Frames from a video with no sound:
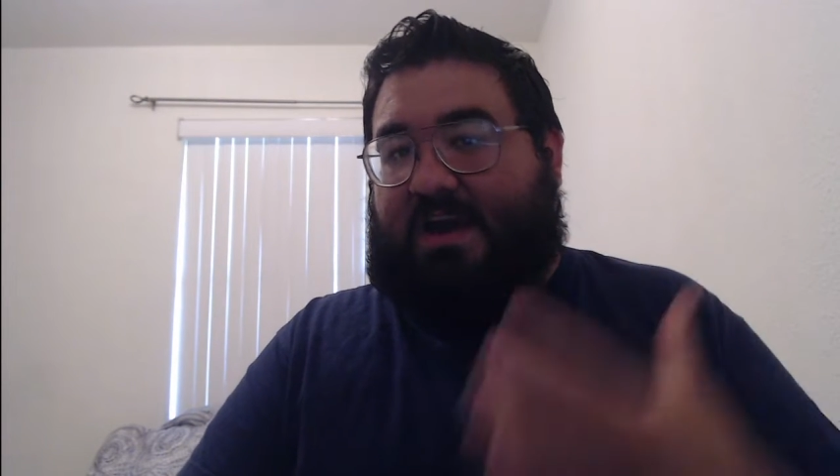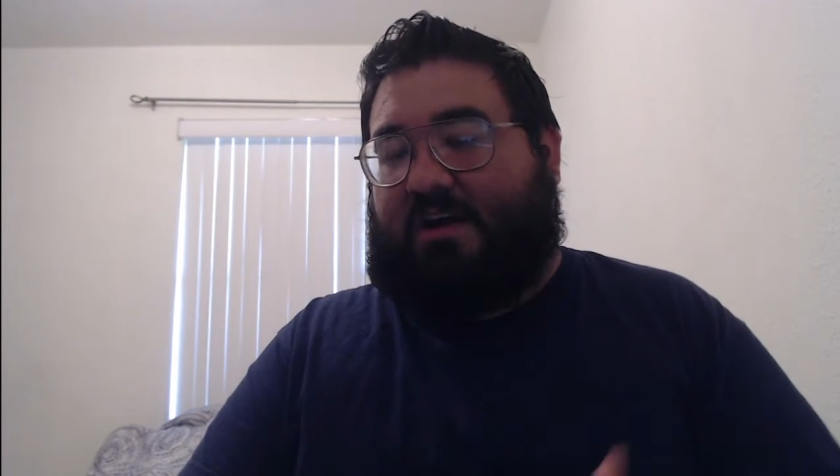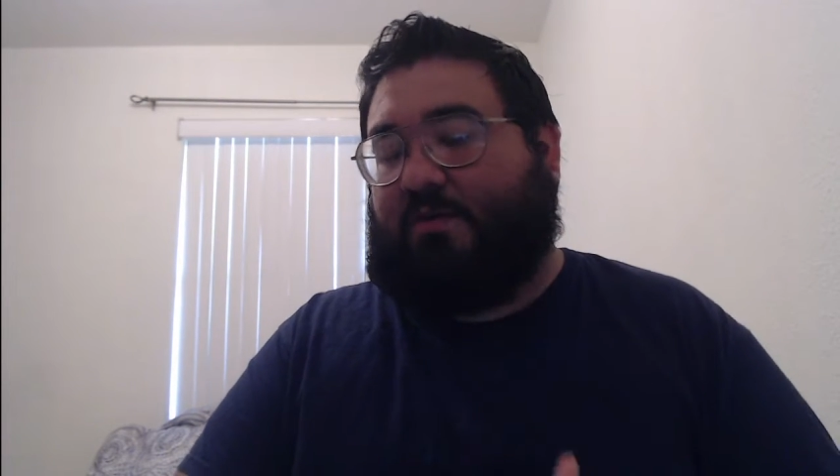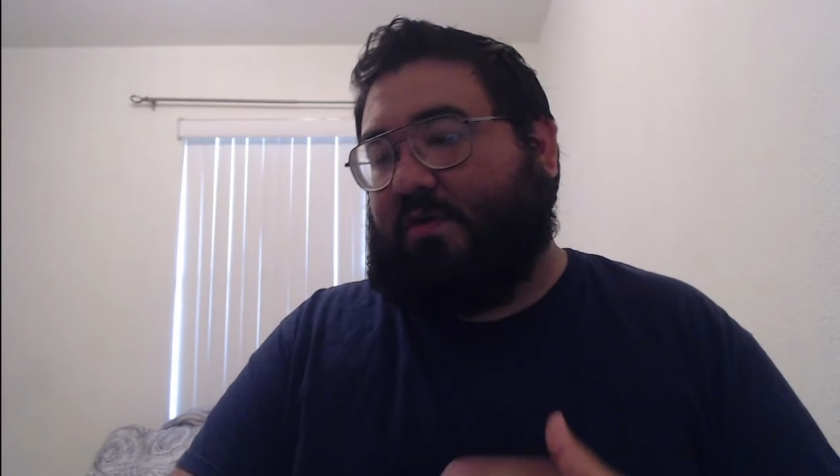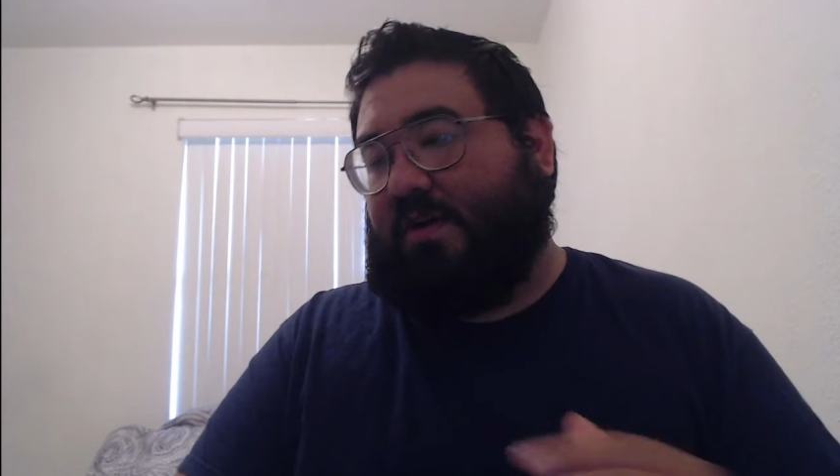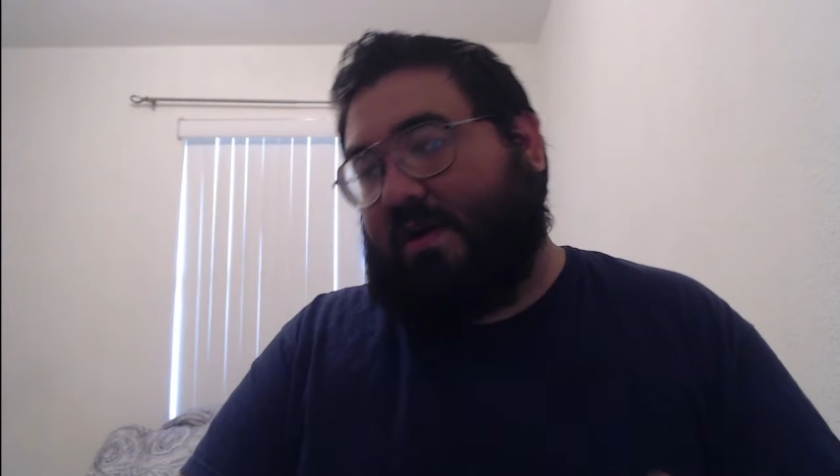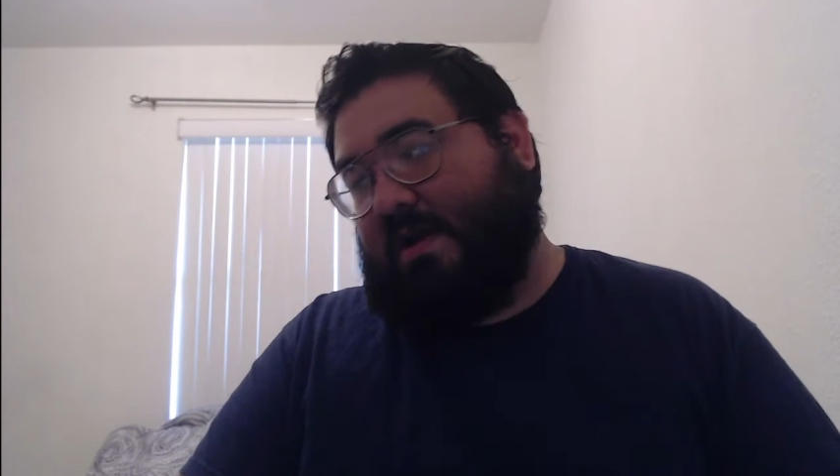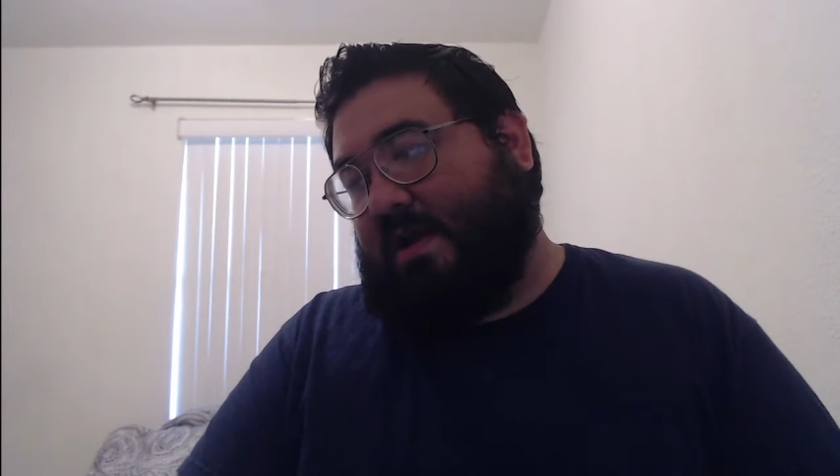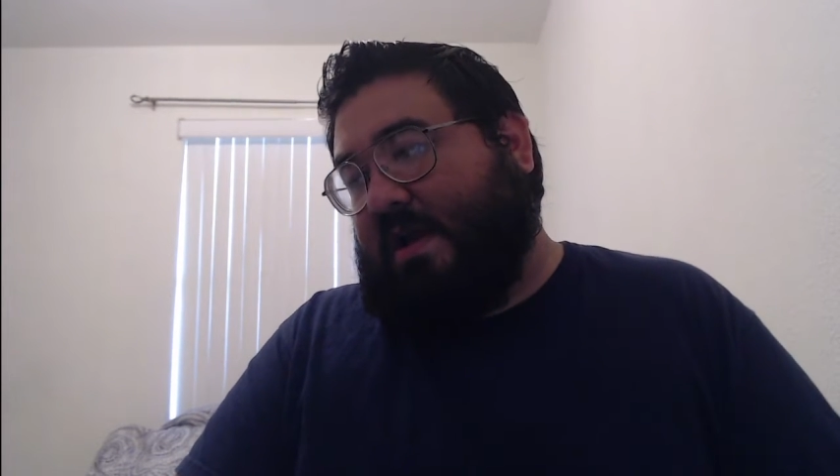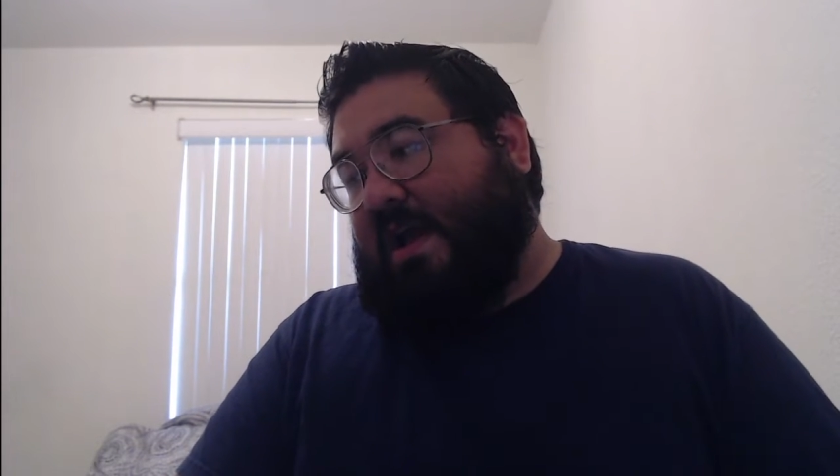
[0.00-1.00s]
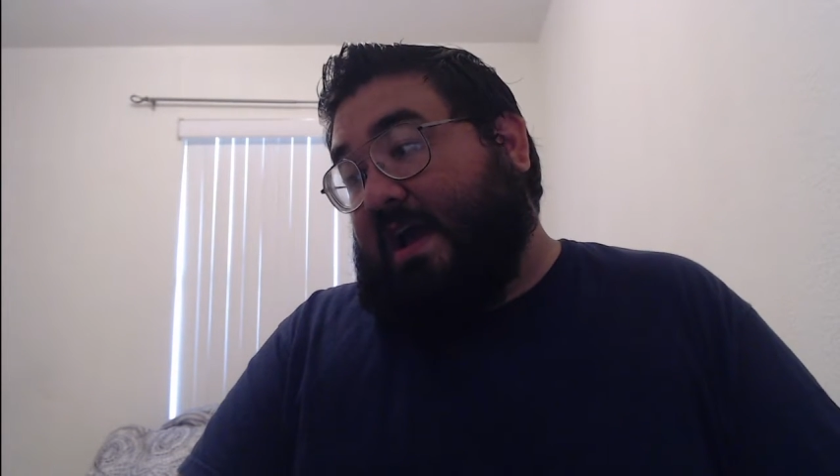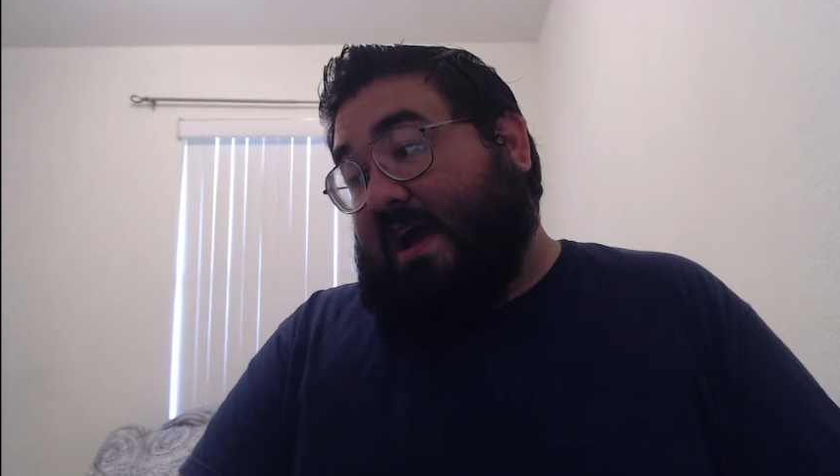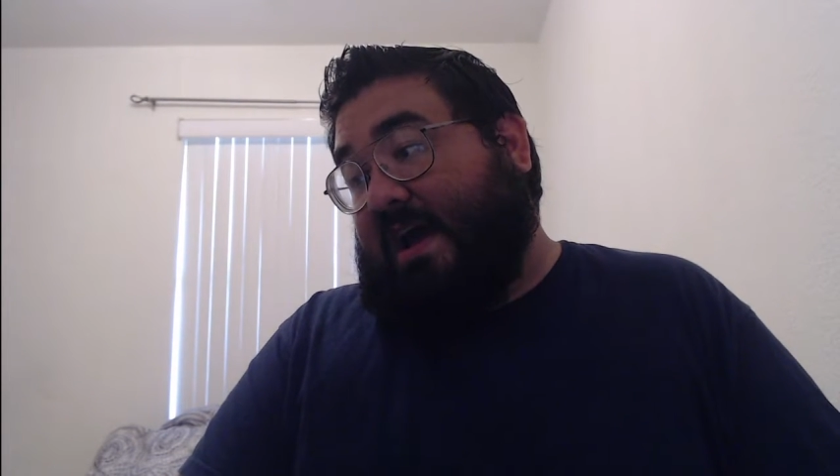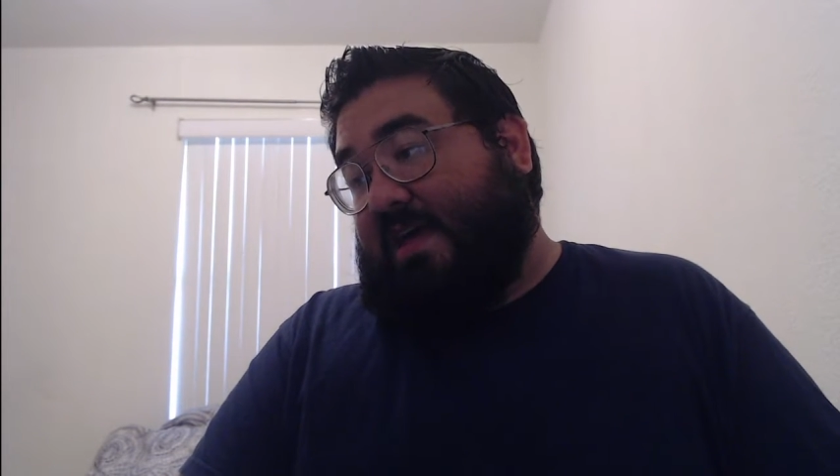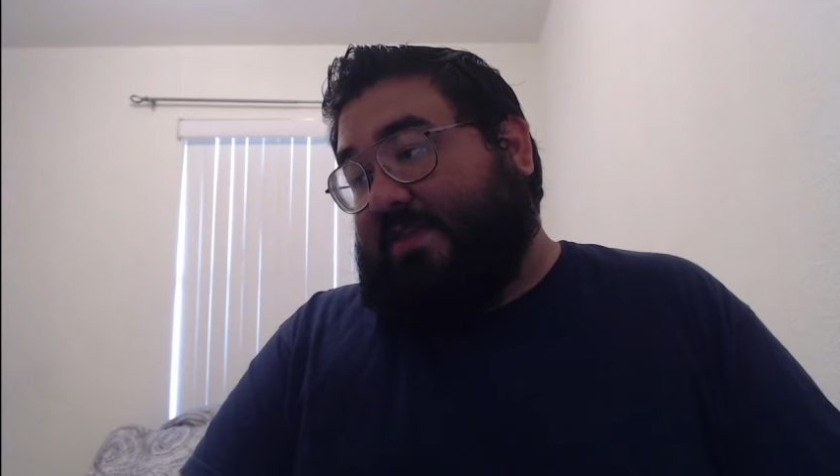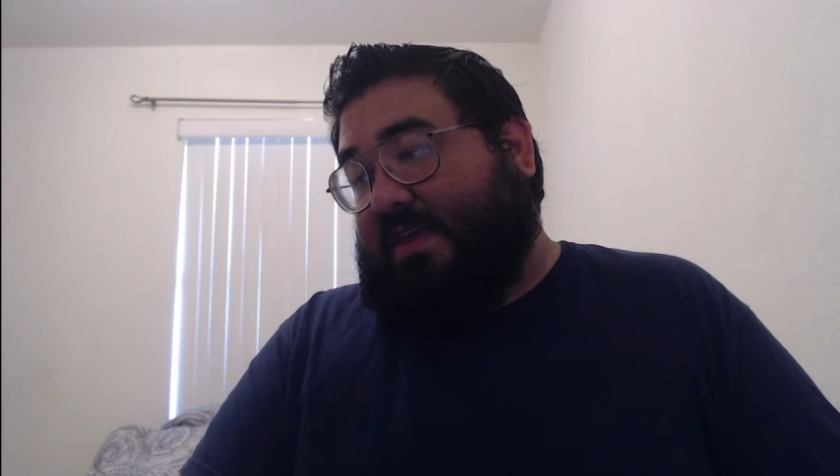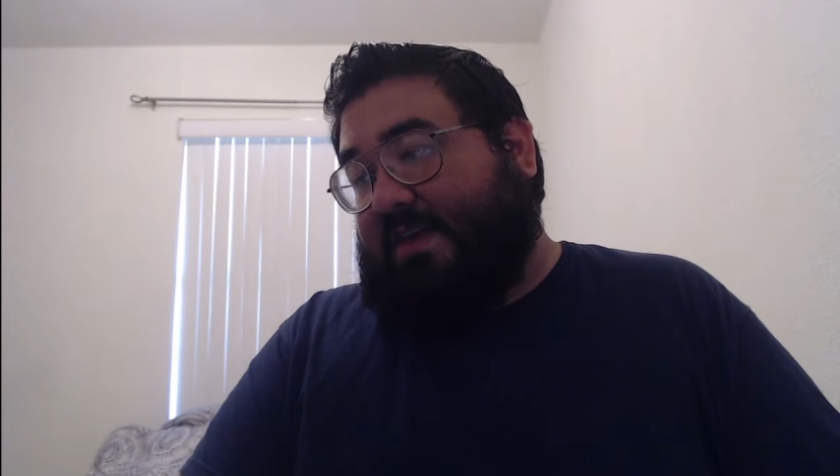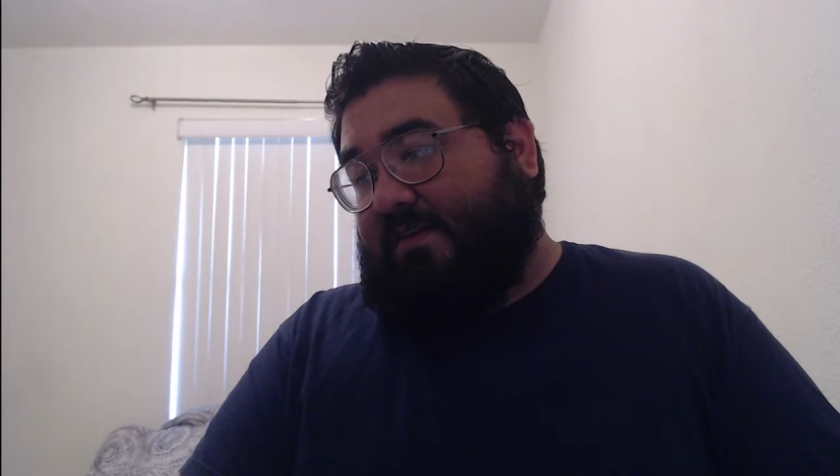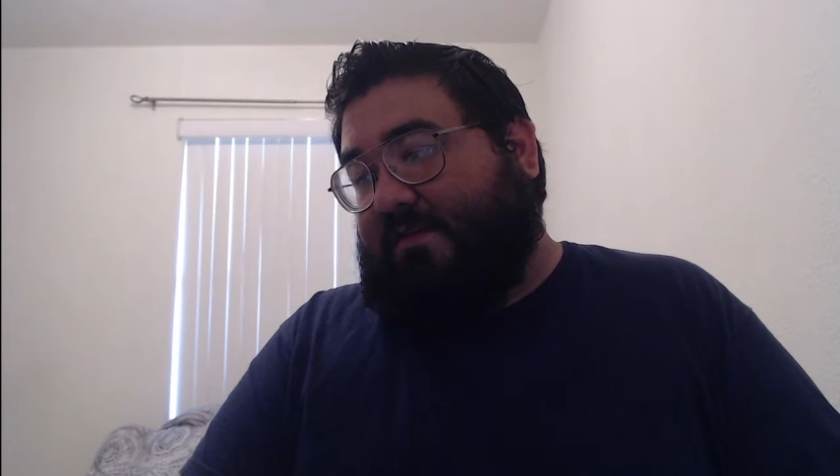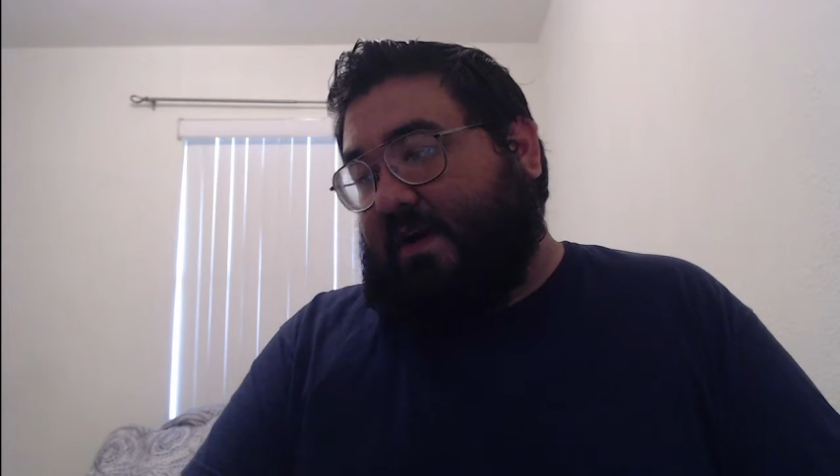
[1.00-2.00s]
awkward.
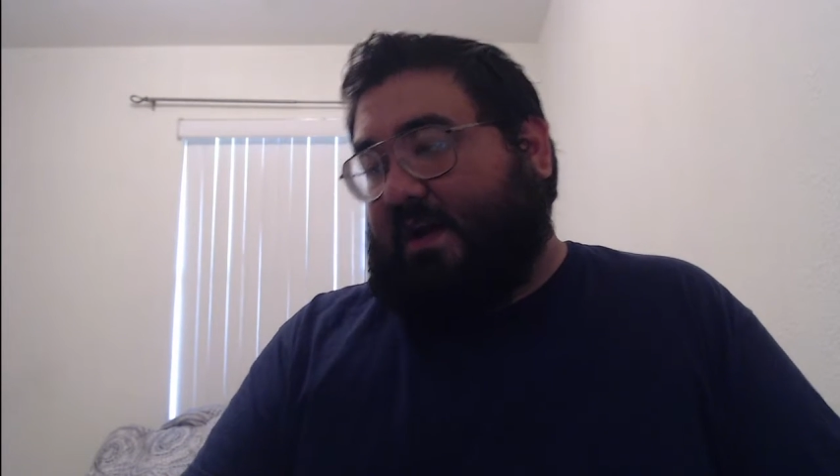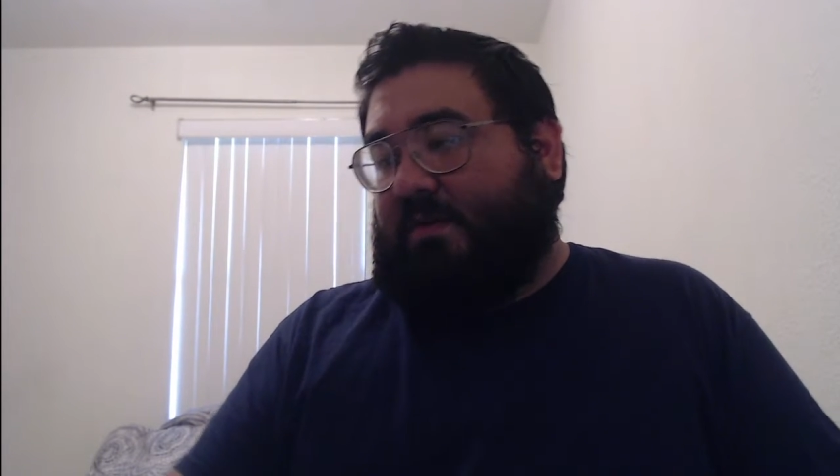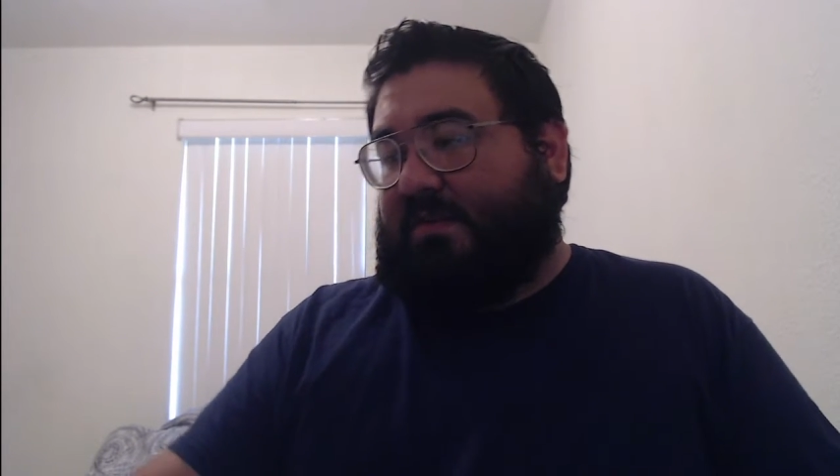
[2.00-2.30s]
The volume